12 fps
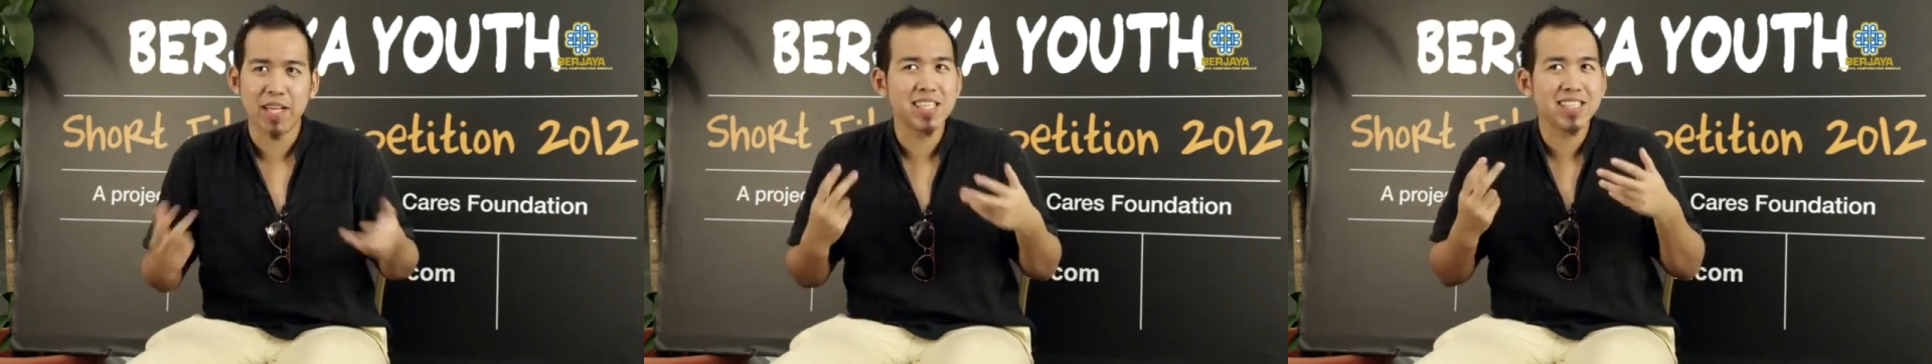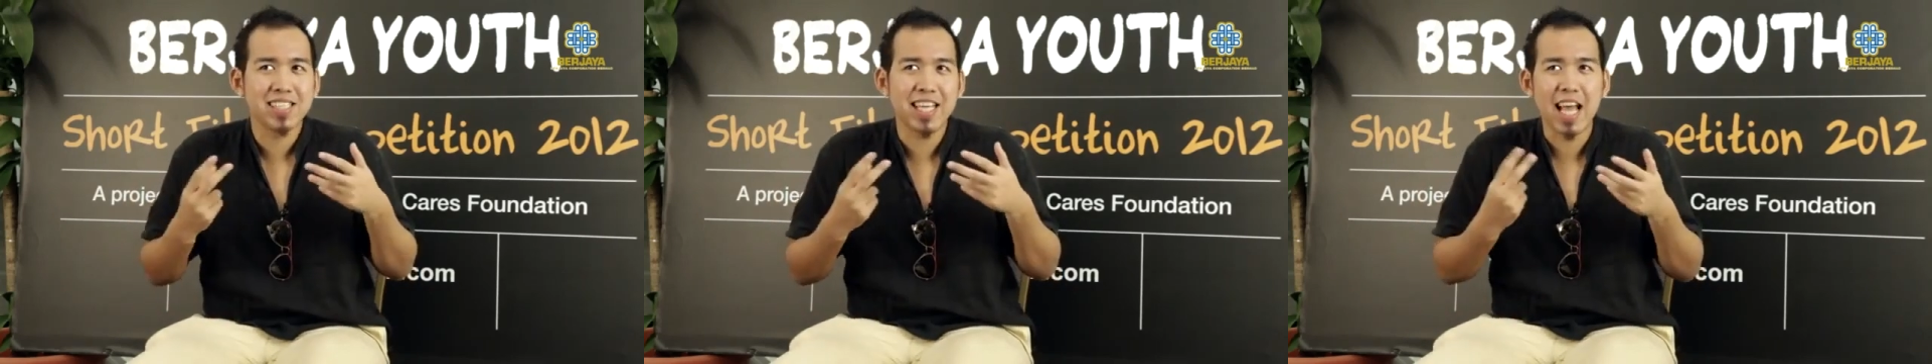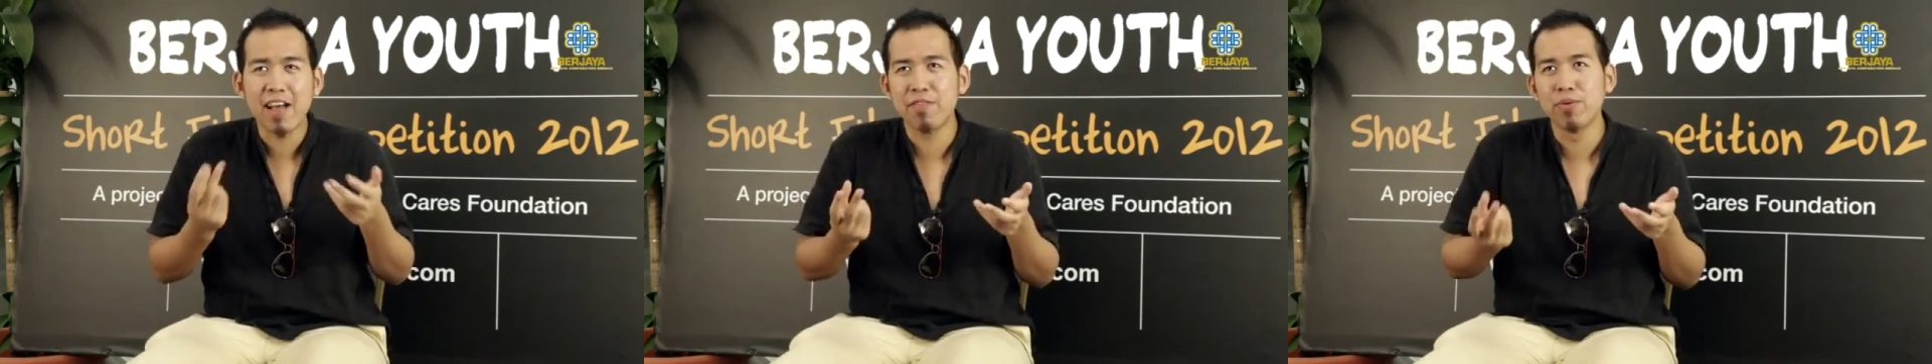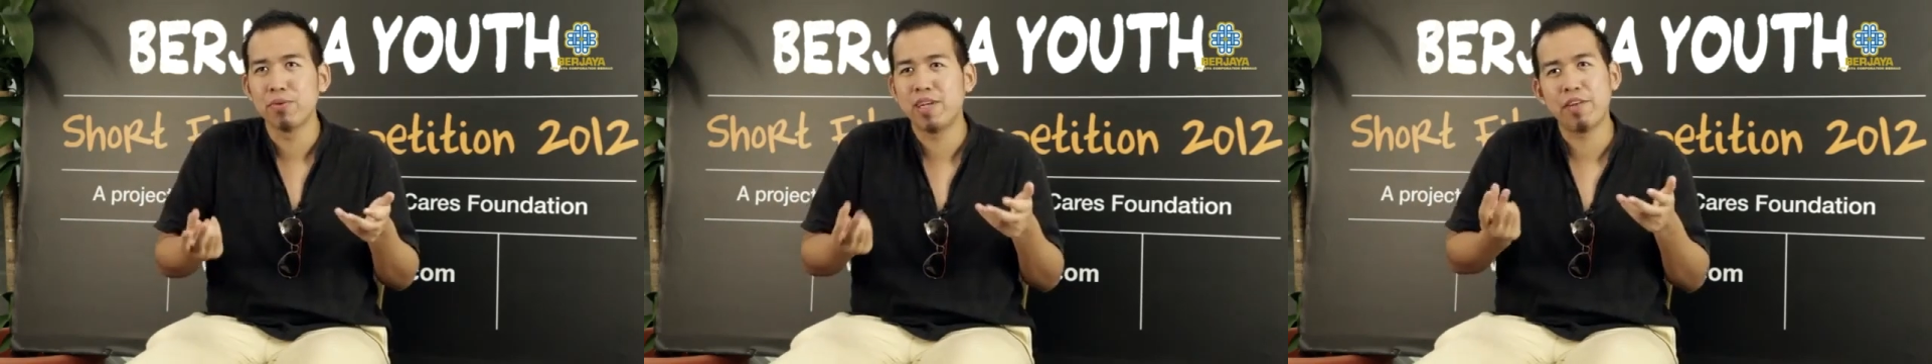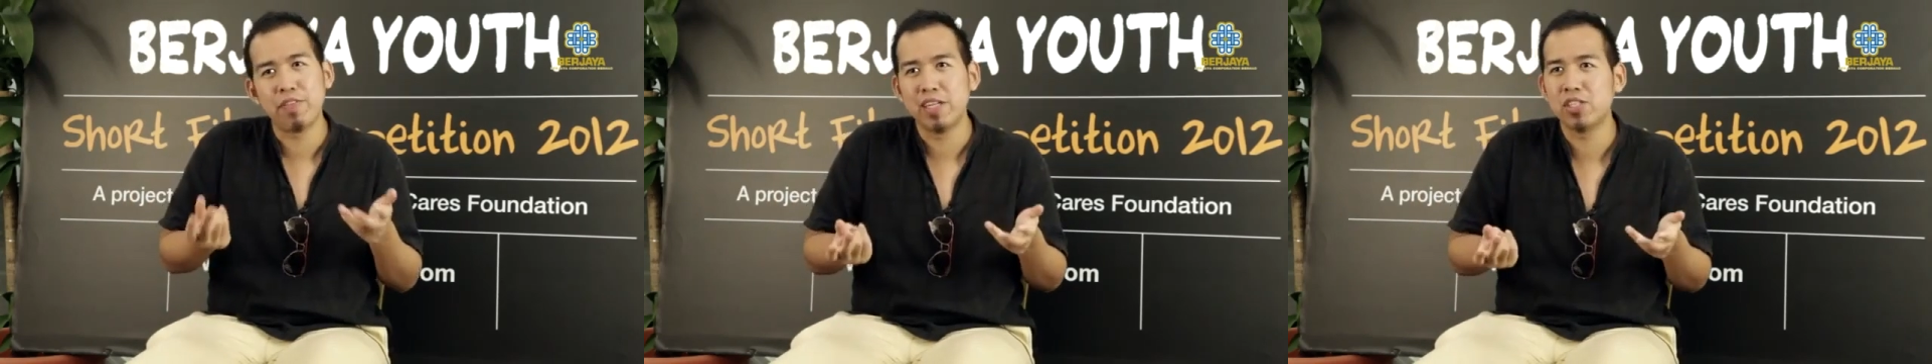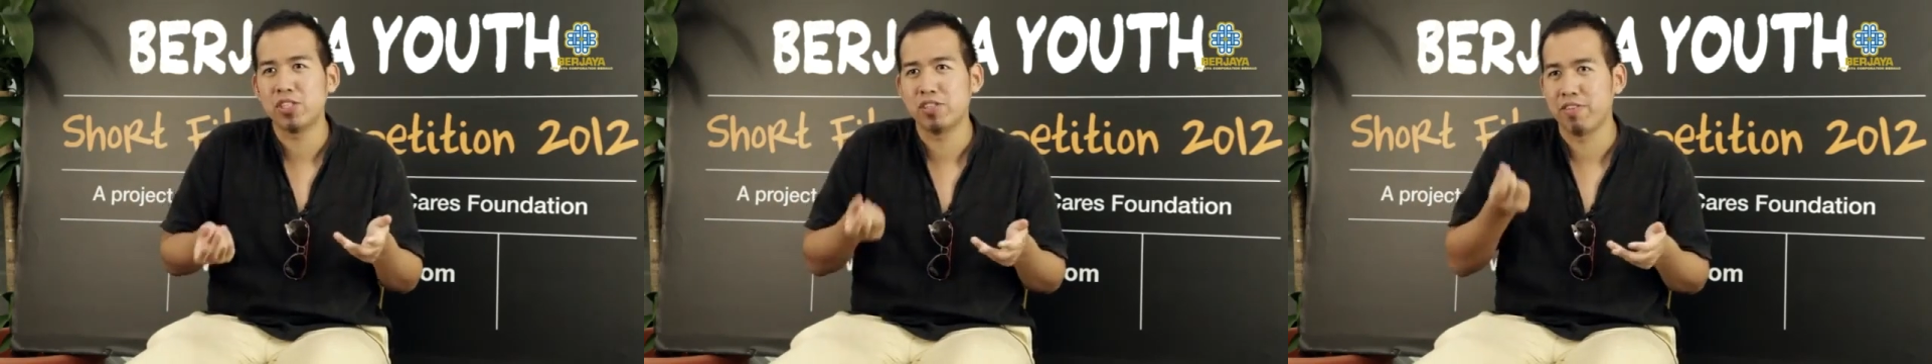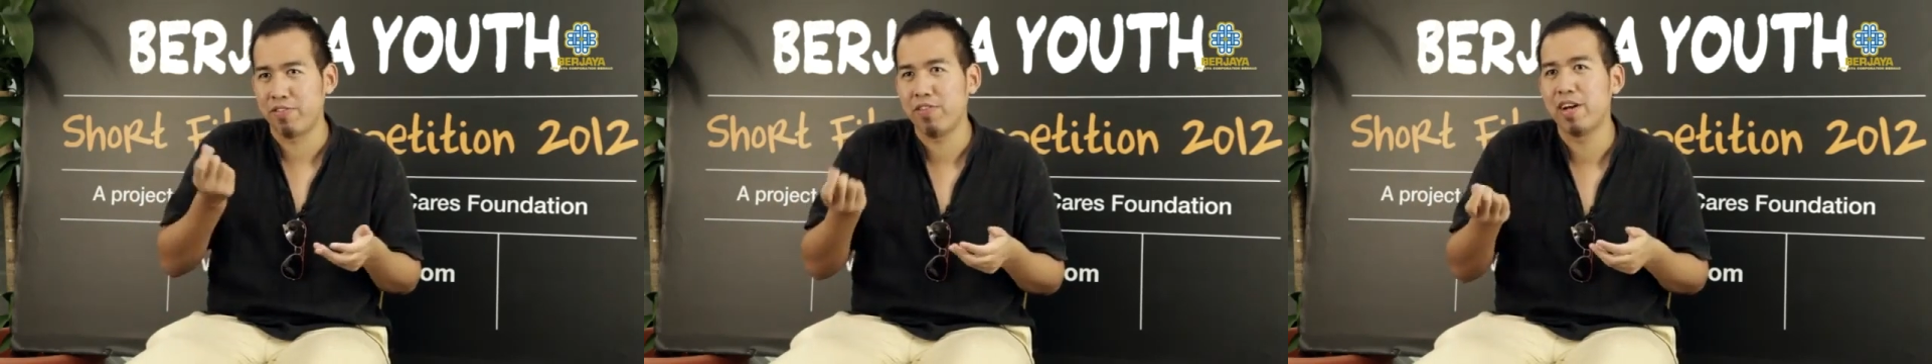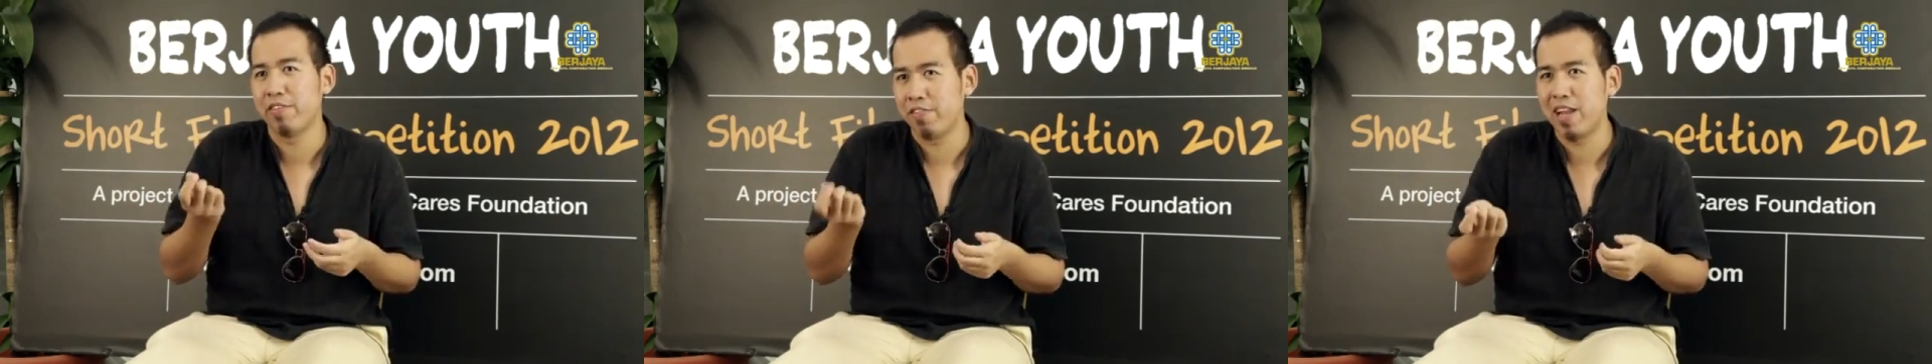Because they have no definition of
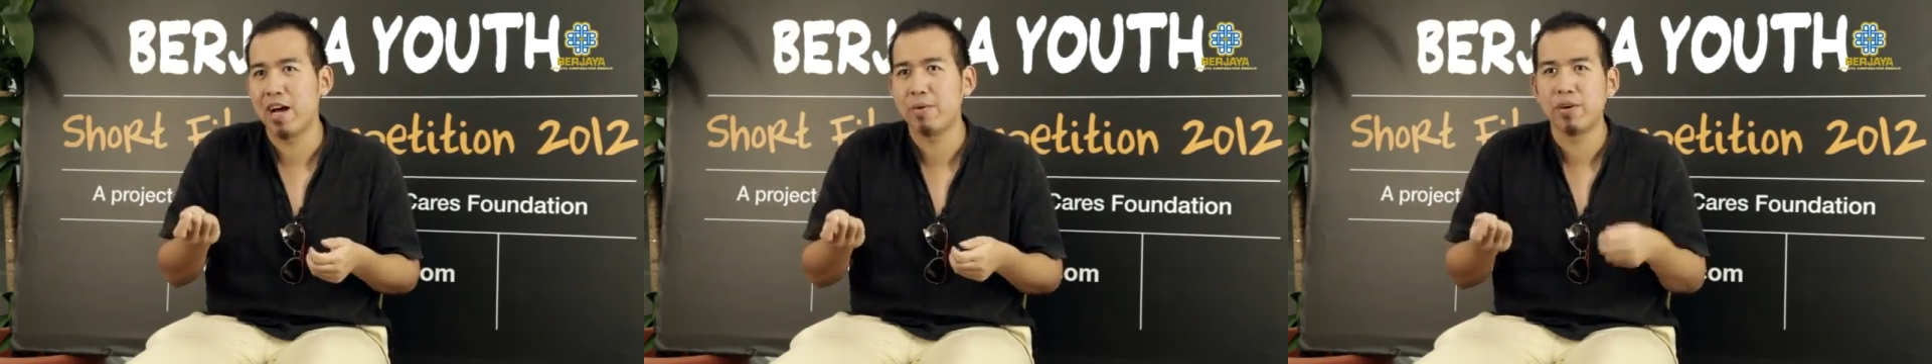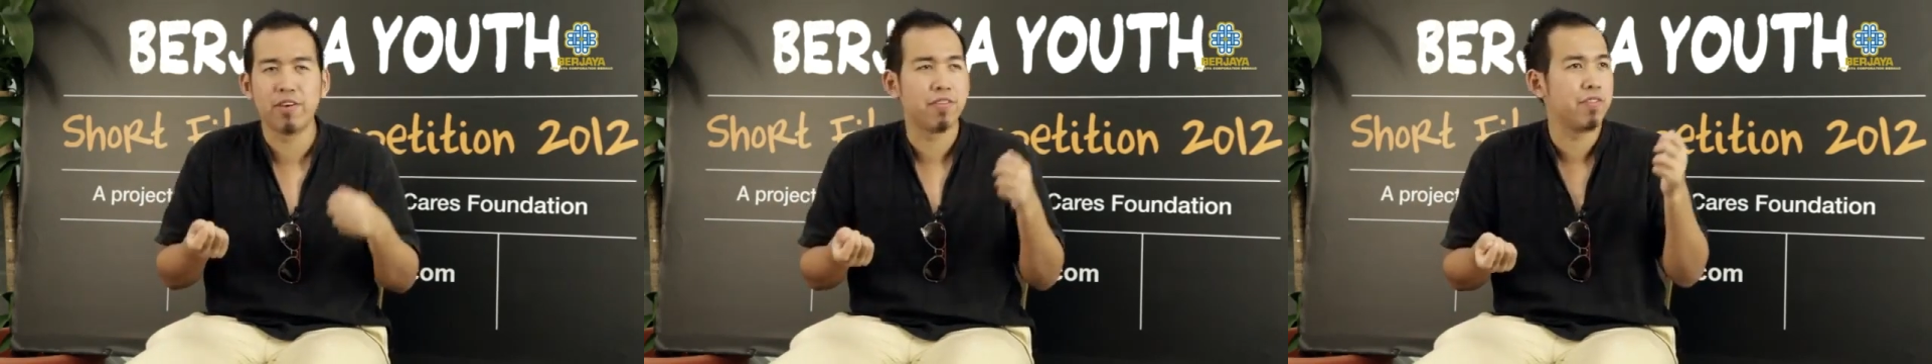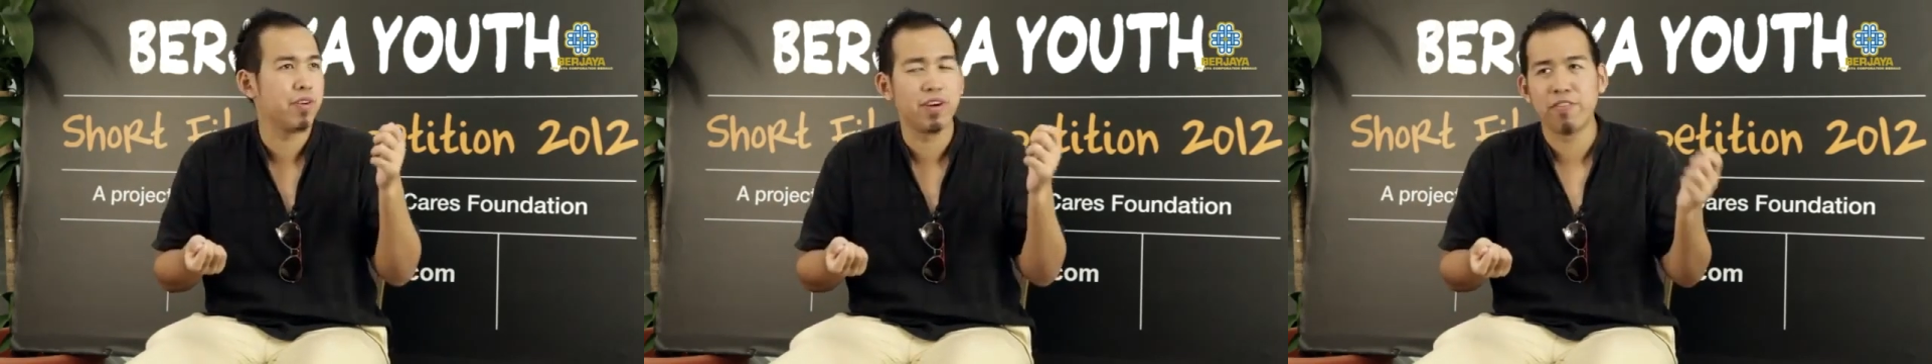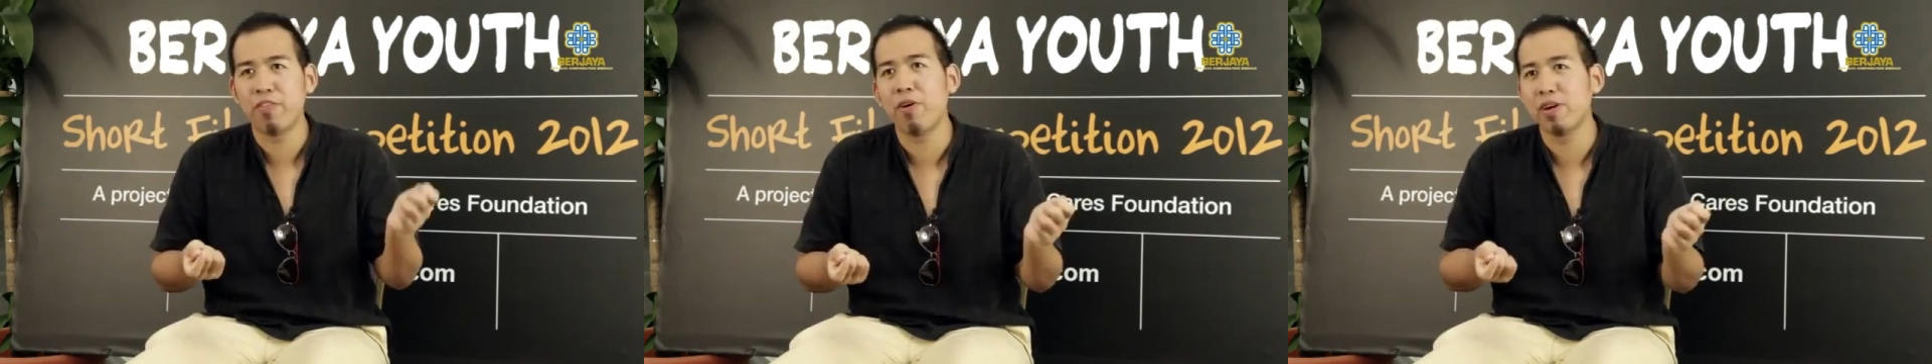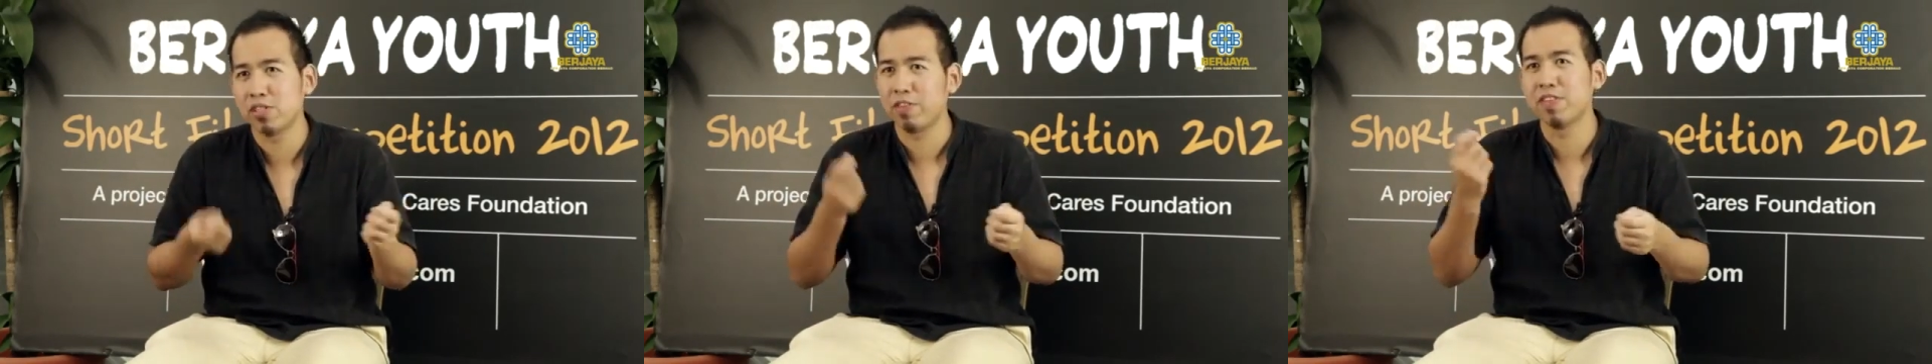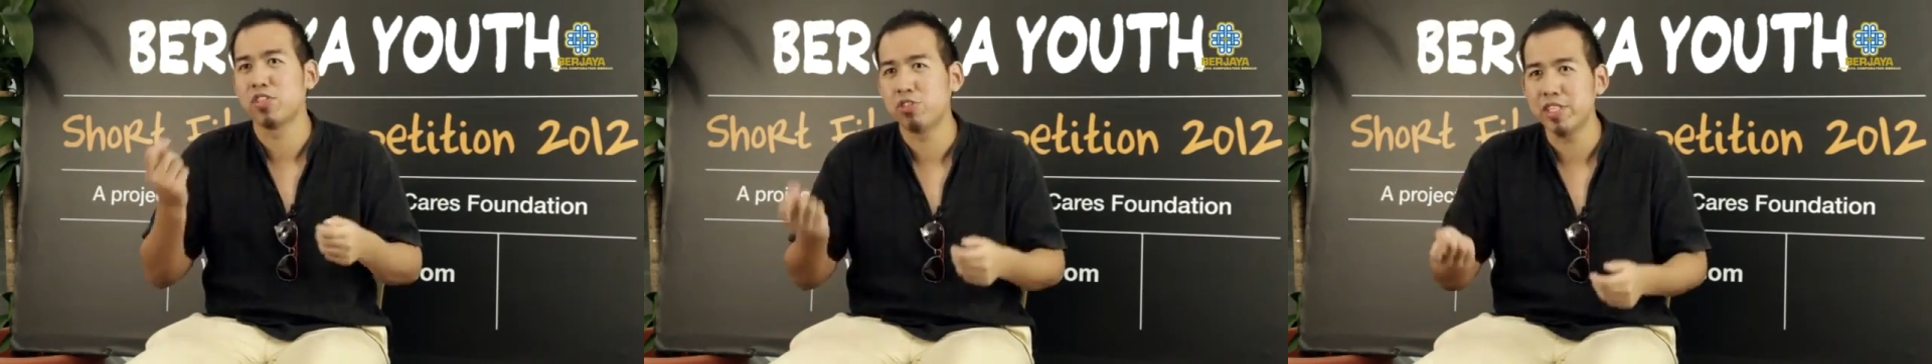a flower, of a forest, of a